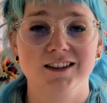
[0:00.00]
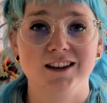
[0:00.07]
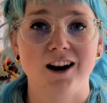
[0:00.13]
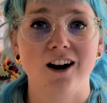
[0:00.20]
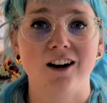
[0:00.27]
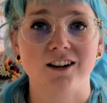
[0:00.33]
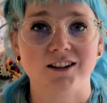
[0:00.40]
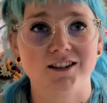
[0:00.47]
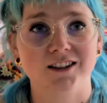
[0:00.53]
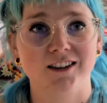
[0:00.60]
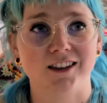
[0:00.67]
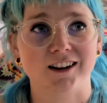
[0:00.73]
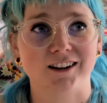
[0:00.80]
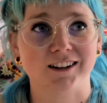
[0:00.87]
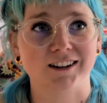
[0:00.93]
task
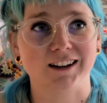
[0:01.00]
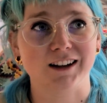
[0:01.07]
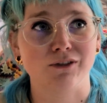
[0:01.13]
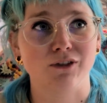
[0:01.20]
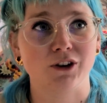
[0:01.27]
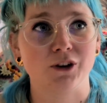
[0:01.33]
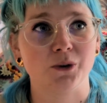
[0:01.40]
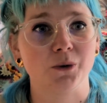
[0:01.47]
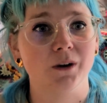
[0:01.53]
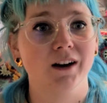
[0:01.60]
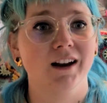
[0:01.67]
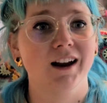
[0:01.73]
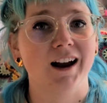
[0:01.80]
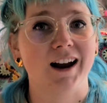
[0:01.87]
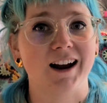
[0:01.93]
that I'm going to give you
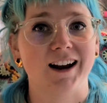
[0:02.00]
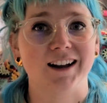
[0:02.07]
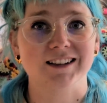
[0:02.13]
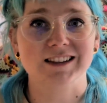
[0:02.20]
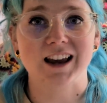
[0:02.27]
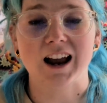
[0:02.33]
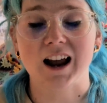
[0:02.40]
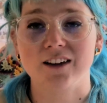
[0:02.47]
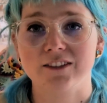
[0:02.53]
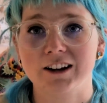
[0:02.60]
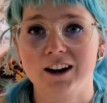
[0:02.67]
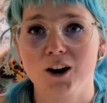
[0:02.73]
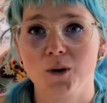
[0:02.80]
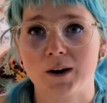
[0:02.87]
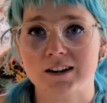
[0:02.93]
to have a
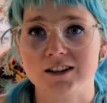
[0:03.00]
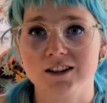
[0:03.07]
go at.